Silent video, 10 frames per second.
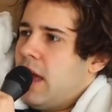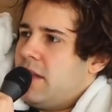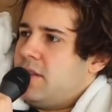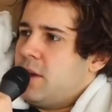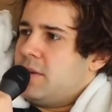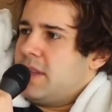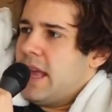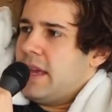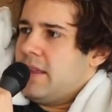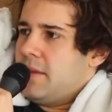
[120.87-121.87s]
and so was
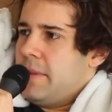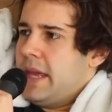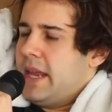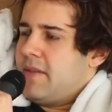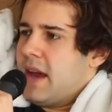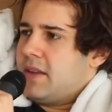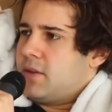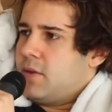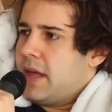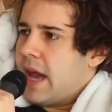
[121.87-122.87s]
like the beginning of high
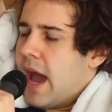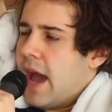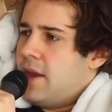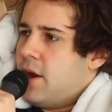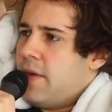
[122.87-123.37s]
school. Like I